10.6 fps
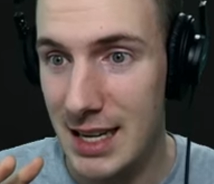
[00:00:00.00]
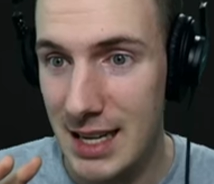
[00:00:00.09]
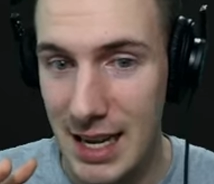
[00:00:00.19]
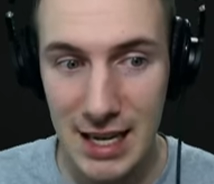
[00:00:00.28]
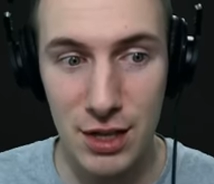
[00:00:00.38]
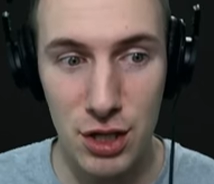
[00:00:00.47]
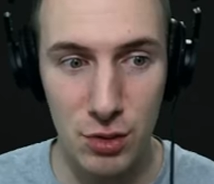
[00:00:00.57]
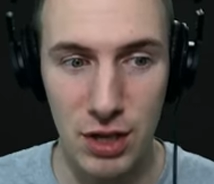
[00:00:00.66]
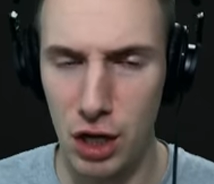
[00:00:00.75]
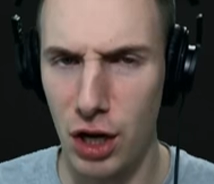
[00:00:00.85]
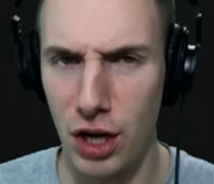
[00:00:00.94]
into the
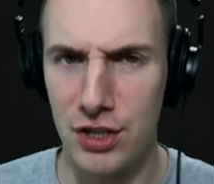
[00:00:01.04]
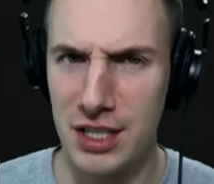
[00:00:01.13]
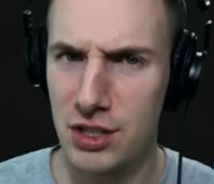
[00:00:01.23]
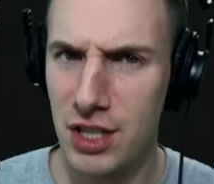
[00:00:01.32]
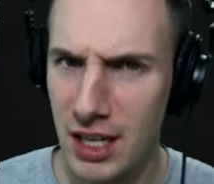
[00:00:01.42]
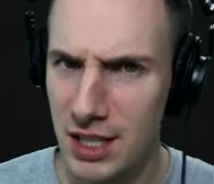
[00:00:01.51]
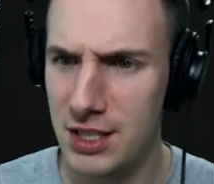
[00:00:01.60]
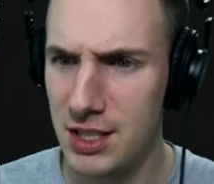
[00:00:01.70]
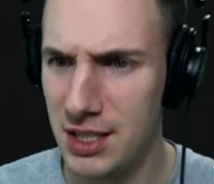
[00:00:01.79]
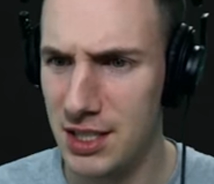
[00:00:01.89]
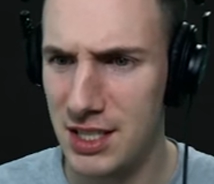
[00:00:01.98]
cards and kind of
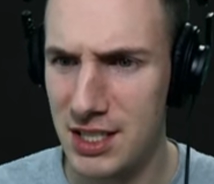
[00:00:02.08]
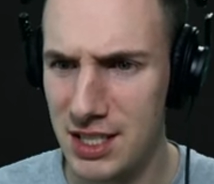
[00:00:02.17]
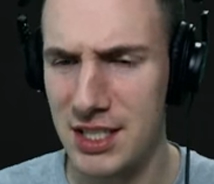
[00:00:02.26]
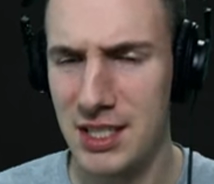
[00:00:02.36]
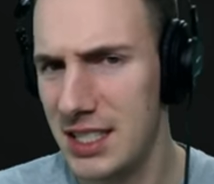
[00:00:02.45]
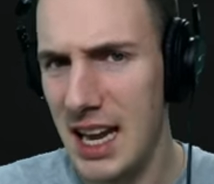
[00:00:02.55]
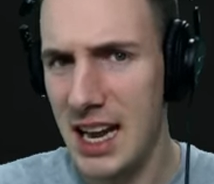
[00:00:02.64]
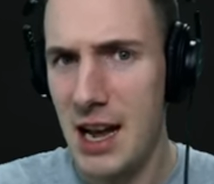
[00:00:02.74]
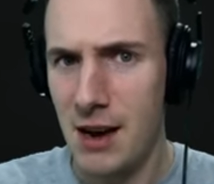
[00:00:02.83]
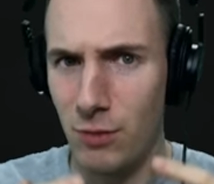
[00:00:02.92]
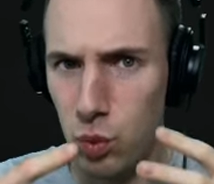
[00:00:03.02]
say
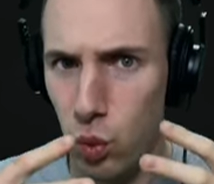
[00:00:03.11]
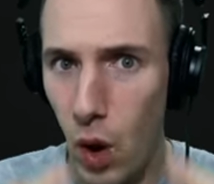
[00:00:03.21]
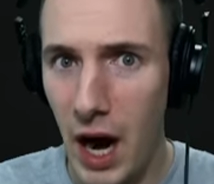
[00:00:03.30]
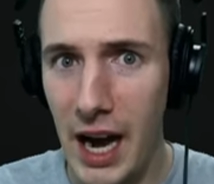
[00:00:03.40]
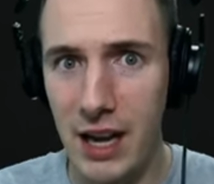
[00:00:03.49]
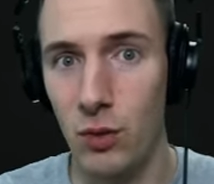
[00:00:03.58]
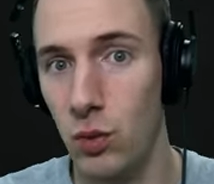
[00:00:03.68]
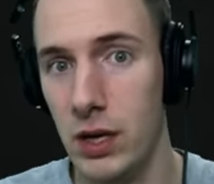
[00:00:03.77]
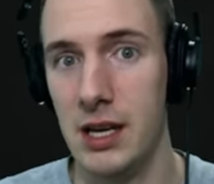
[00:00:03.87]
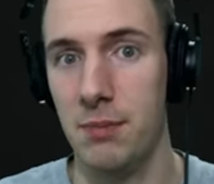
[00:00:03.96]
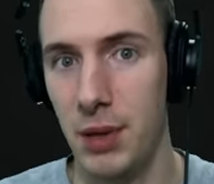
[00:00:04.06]
why
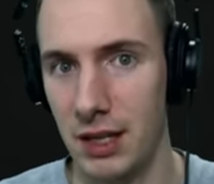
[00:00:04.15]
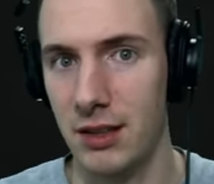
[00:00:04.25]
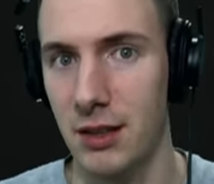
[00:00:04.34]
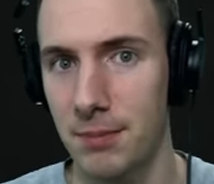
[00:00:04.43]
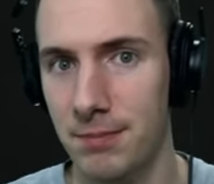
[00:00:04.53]
we picked them.